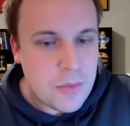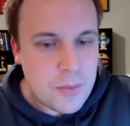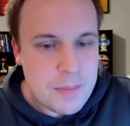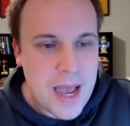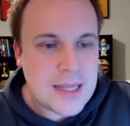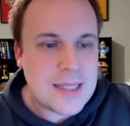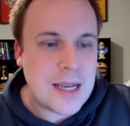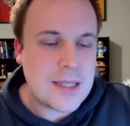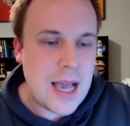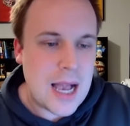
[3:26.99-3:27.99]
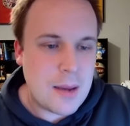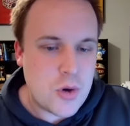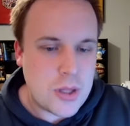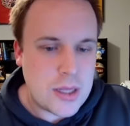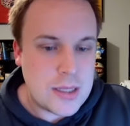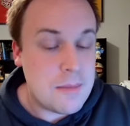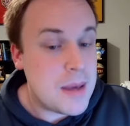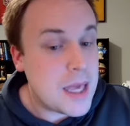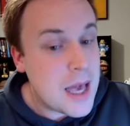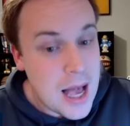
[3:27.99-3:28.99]
when Pascal Siakam joined the team,
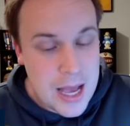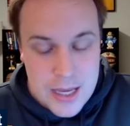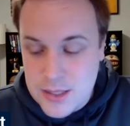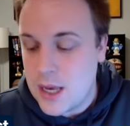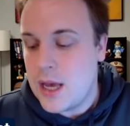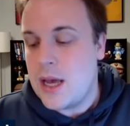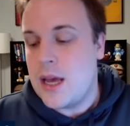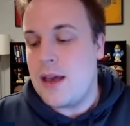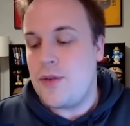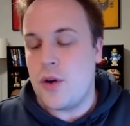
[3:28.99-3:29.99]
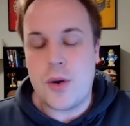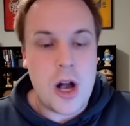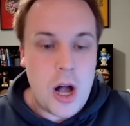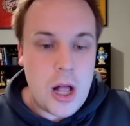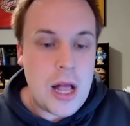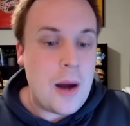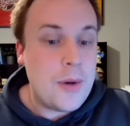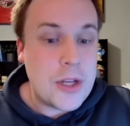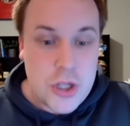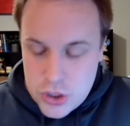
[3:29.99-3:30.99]
because if you'll recall, we
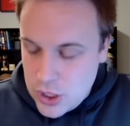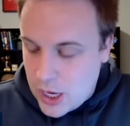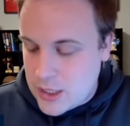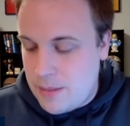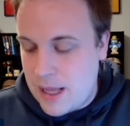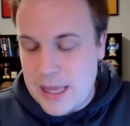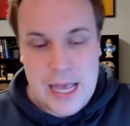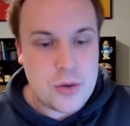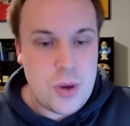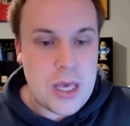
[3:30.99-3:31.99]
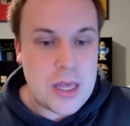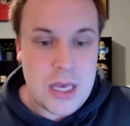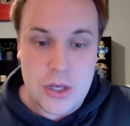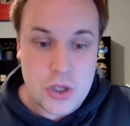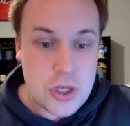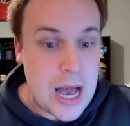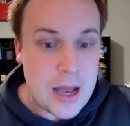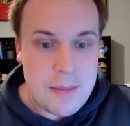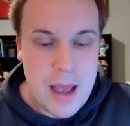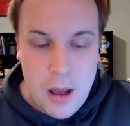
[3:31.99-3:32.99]
just talked about last week the
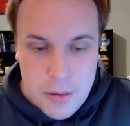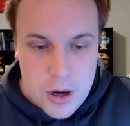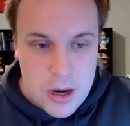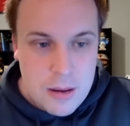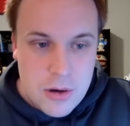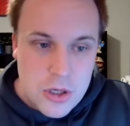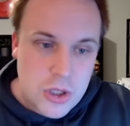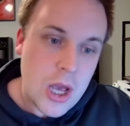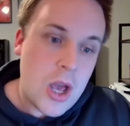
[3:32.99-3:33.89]
Siakam-Haliburton numbers.